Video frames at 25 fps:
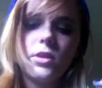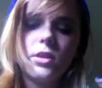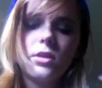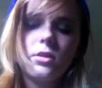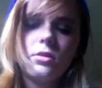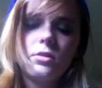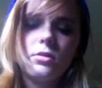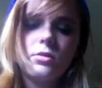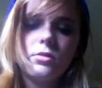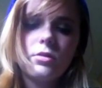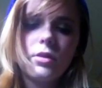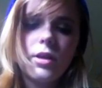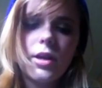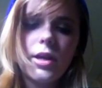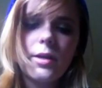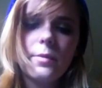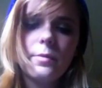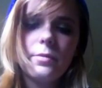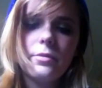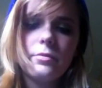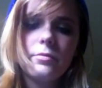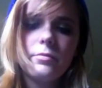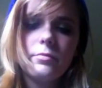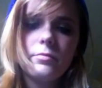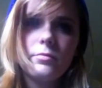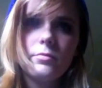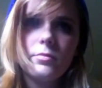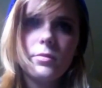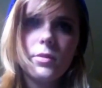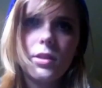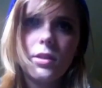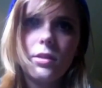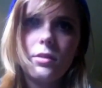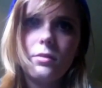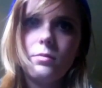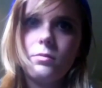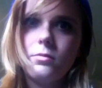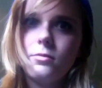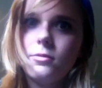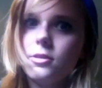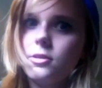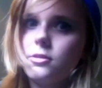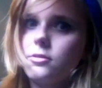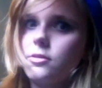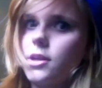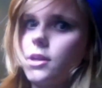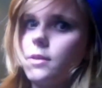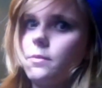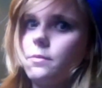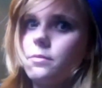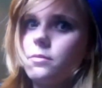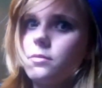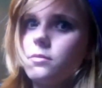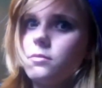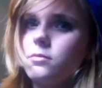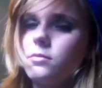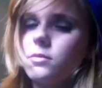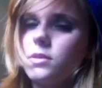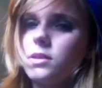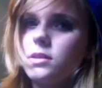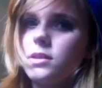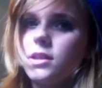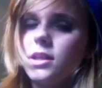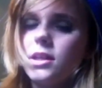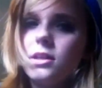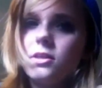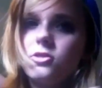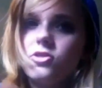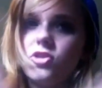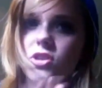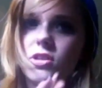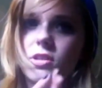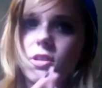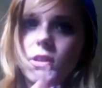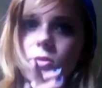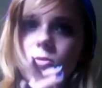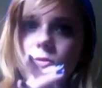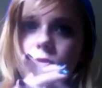crap and crap. And that just equals